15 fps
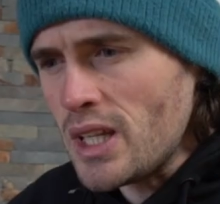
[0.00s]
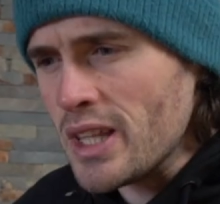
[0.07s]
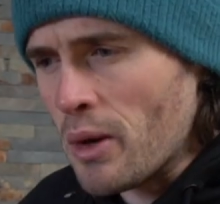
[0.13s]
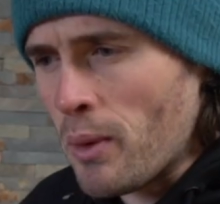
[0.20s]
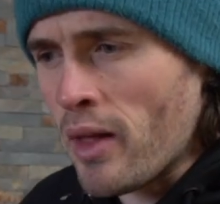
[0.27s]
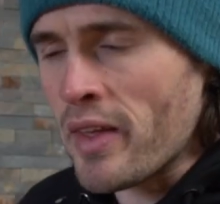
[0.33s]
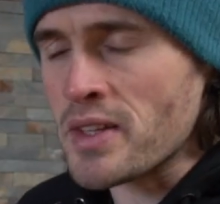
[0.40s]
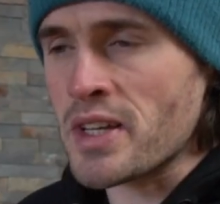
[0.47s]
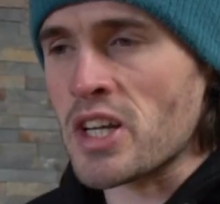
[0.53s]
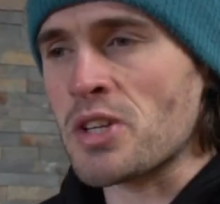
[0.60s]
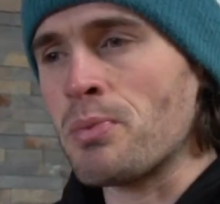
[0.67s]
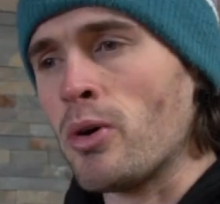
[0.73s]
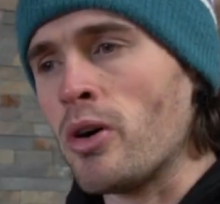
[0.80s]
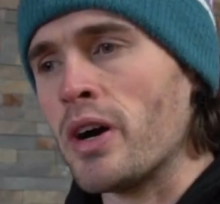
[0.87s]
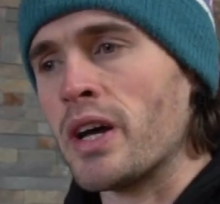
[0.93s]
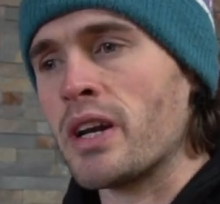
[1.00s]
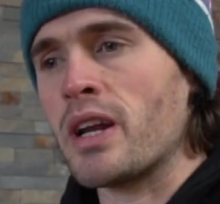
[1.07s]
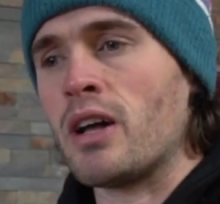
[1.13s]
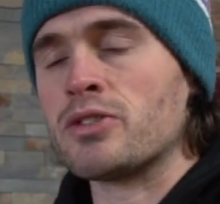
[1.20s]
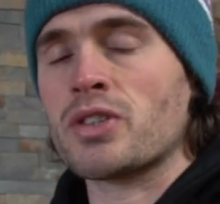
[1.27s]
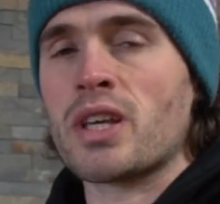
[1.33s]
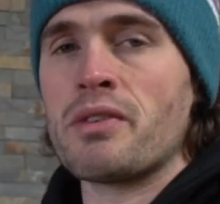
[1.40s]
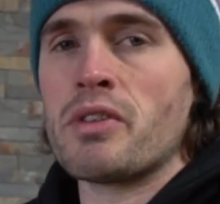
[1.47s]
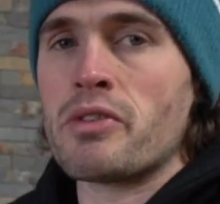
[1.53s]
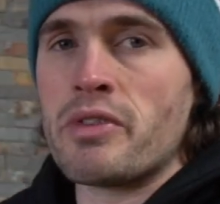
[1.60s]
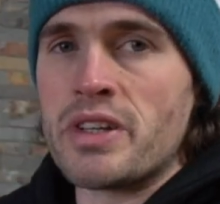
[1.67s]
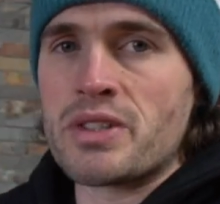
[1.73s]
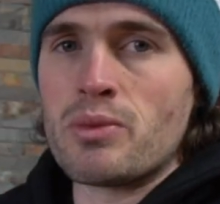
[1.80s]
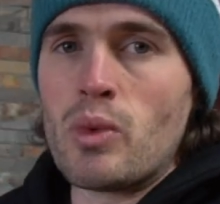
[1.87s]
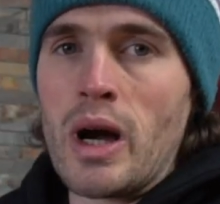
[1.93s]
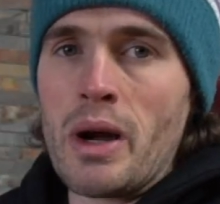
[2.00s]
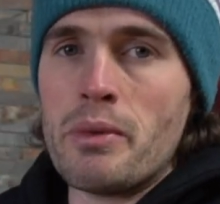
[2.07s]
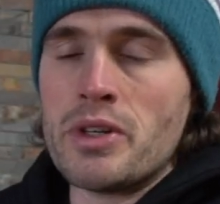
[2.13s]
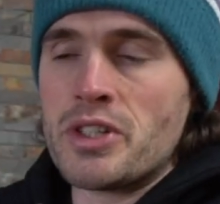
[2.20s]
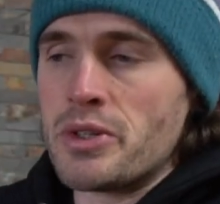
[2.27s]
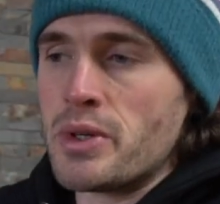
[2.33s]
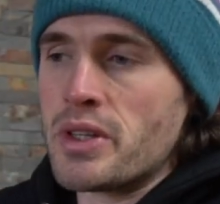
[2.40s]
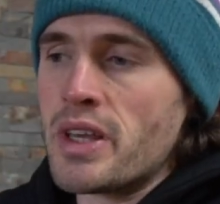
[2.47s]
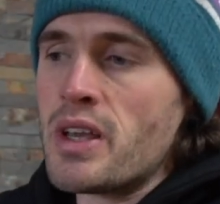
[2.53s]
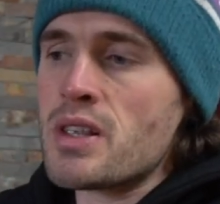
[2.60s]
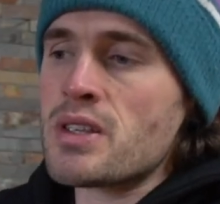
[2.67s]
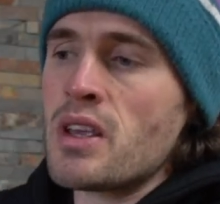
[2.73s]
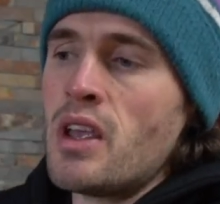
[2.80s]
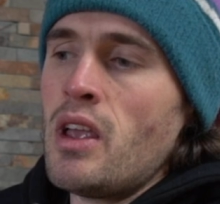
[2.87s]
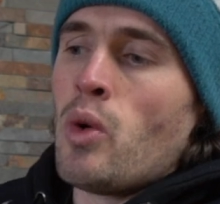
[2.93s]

Now while that's exporting, I'll just give you the reason why we're doing this.